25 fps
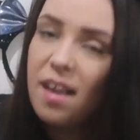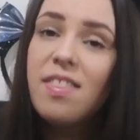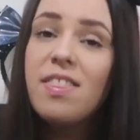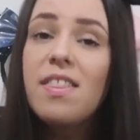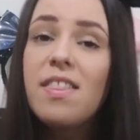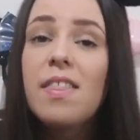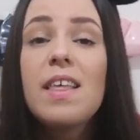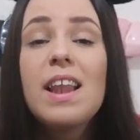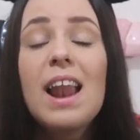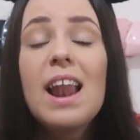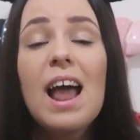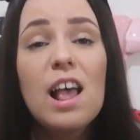
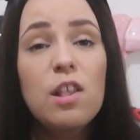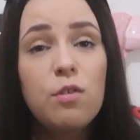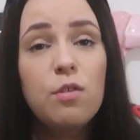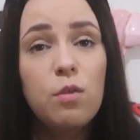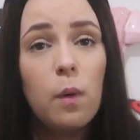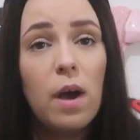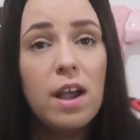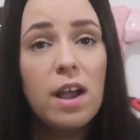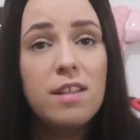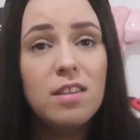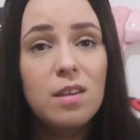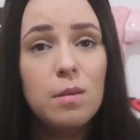Then the last
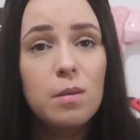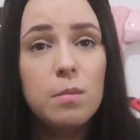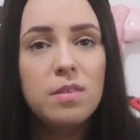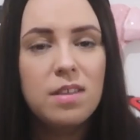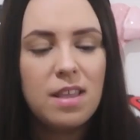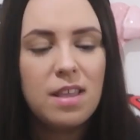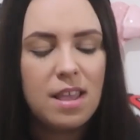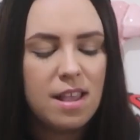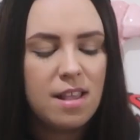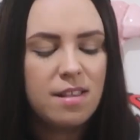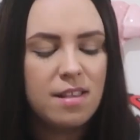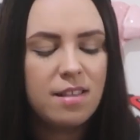few items
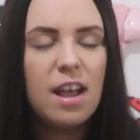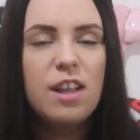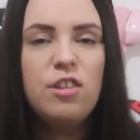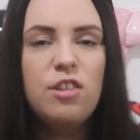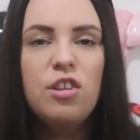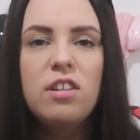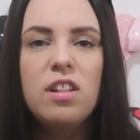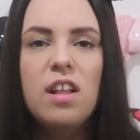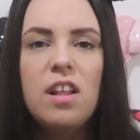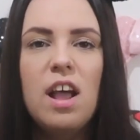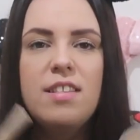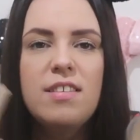is I
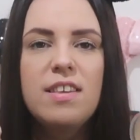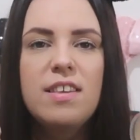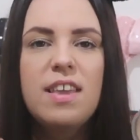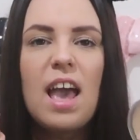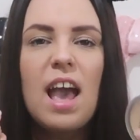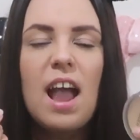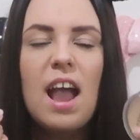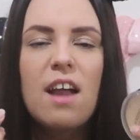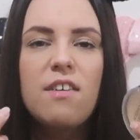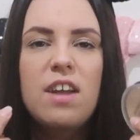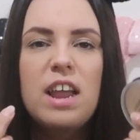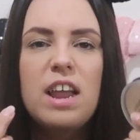just like to
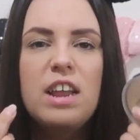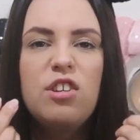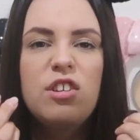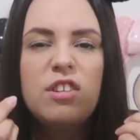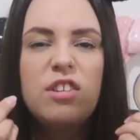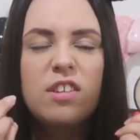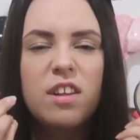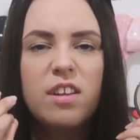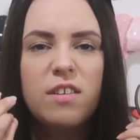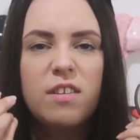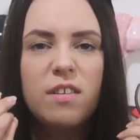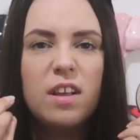carry
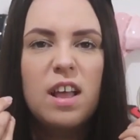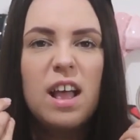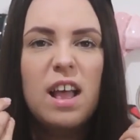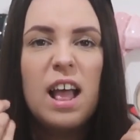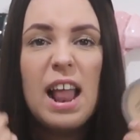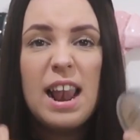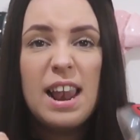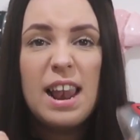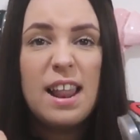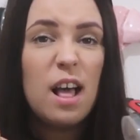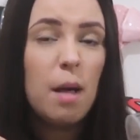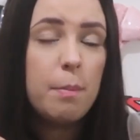just
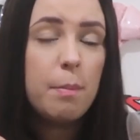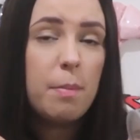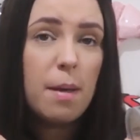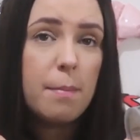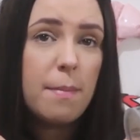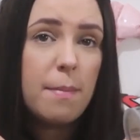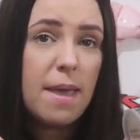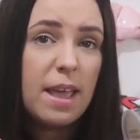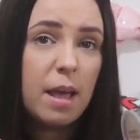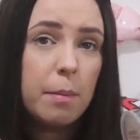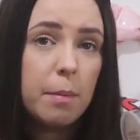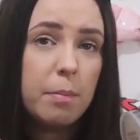a little bit
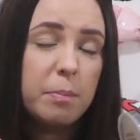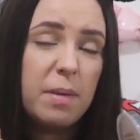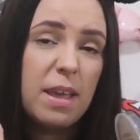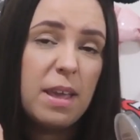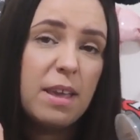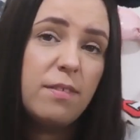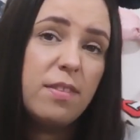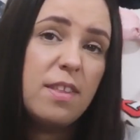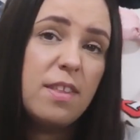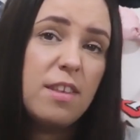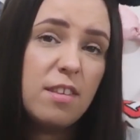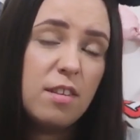of makeup with
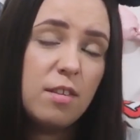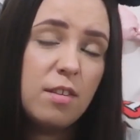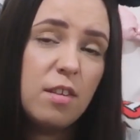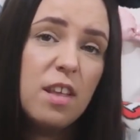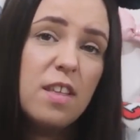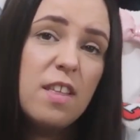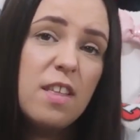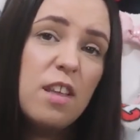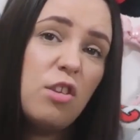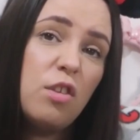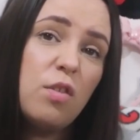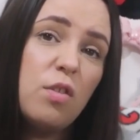me. It's
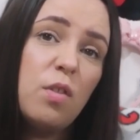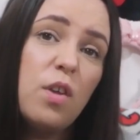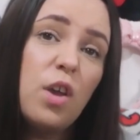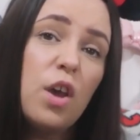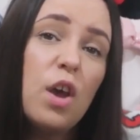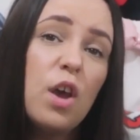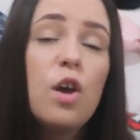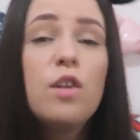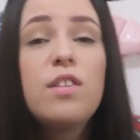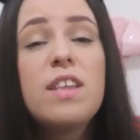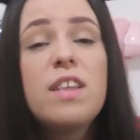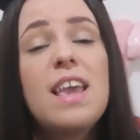just for the
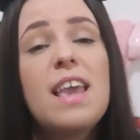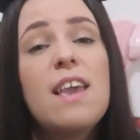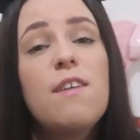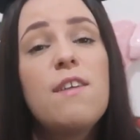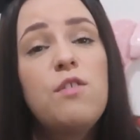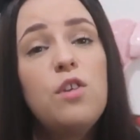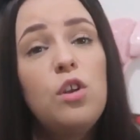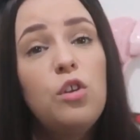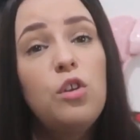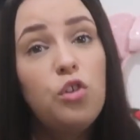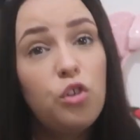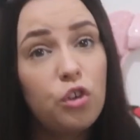girls.
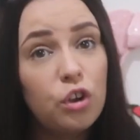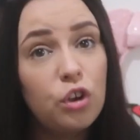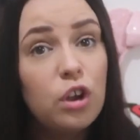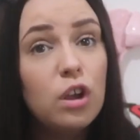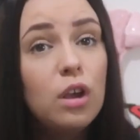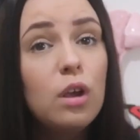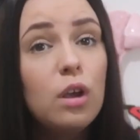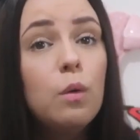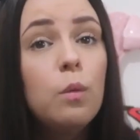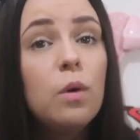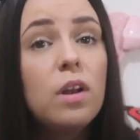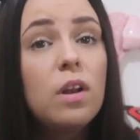If you
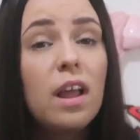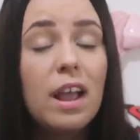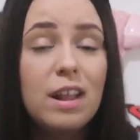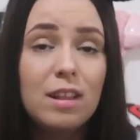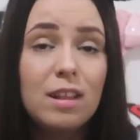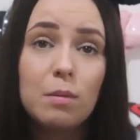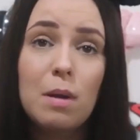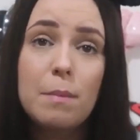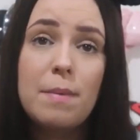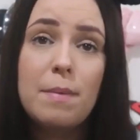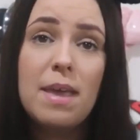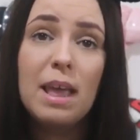do like
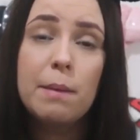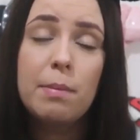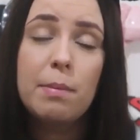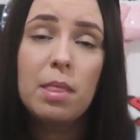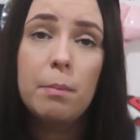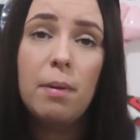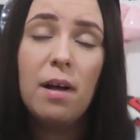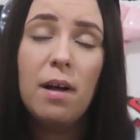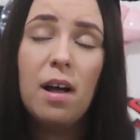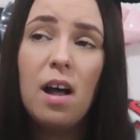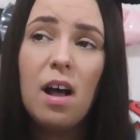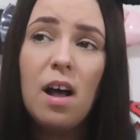to wear makeup in
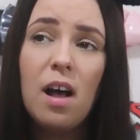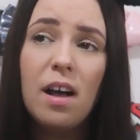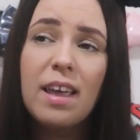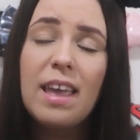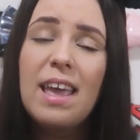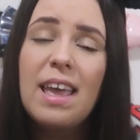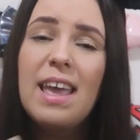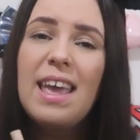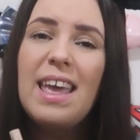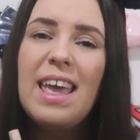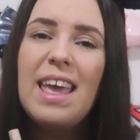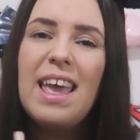the park,
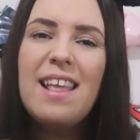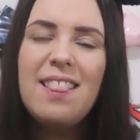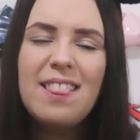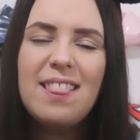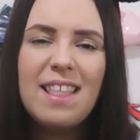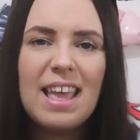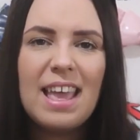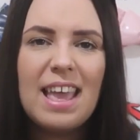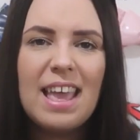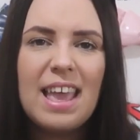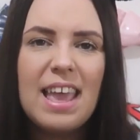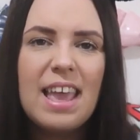in
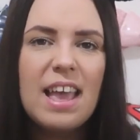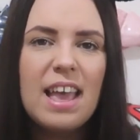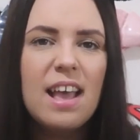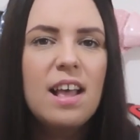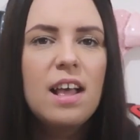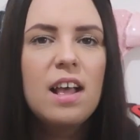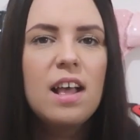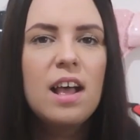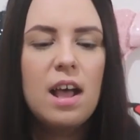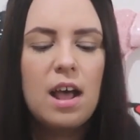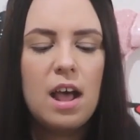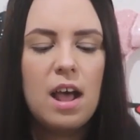the heat,
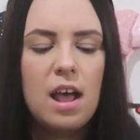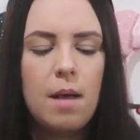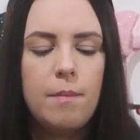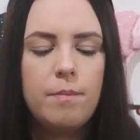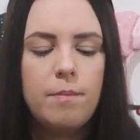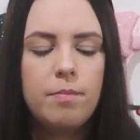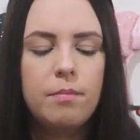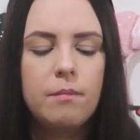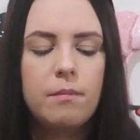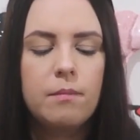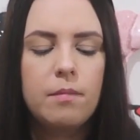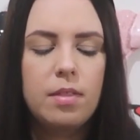
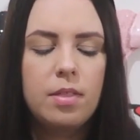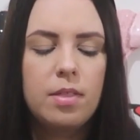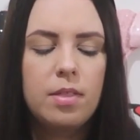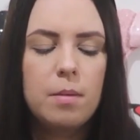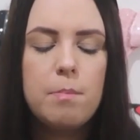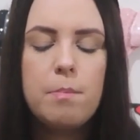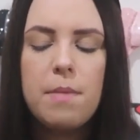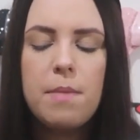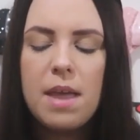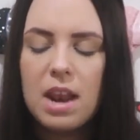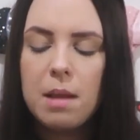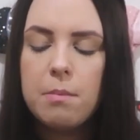the
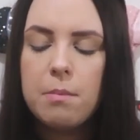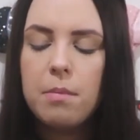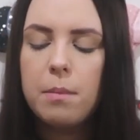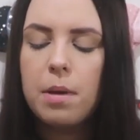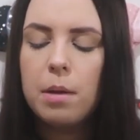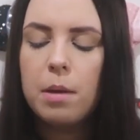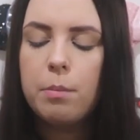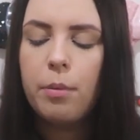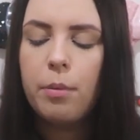minimum I